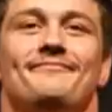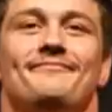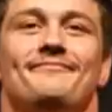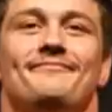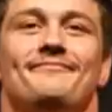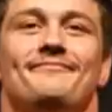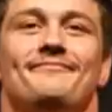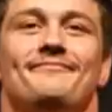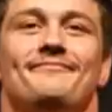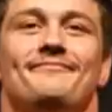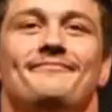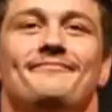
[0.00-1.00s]

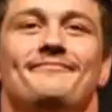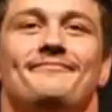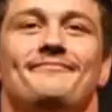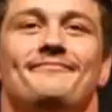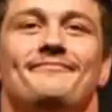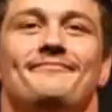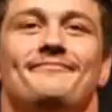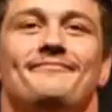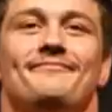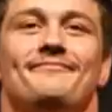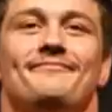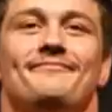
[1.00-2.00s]

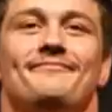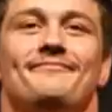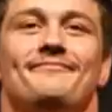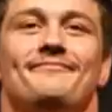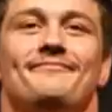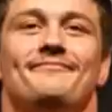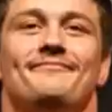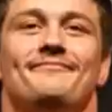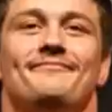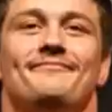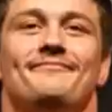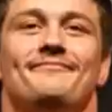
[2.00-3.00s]

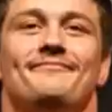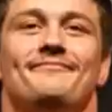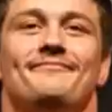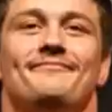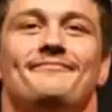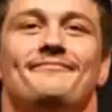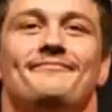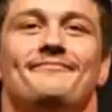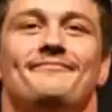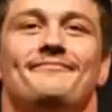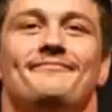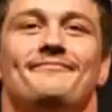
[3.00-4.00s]

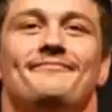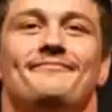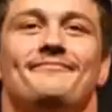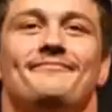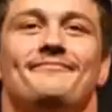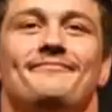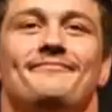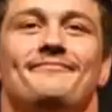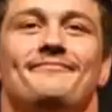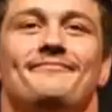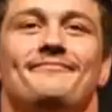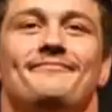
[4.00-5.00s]

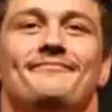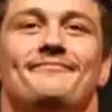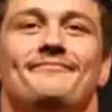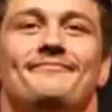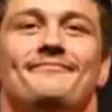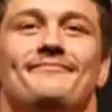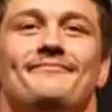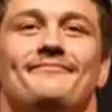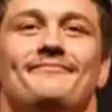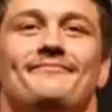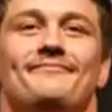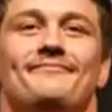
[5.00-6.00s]

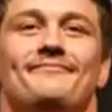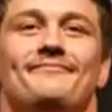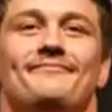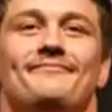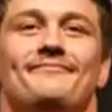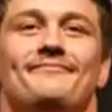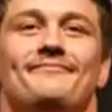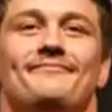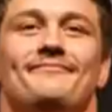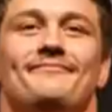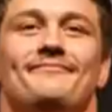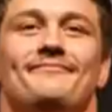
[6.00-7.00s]

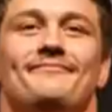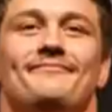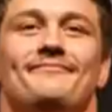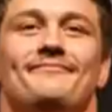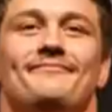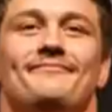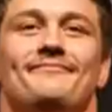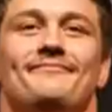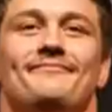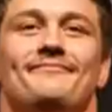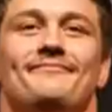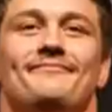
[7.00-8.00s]

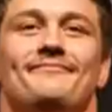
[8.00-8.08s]
The face doesn't move, so there is nothing to read.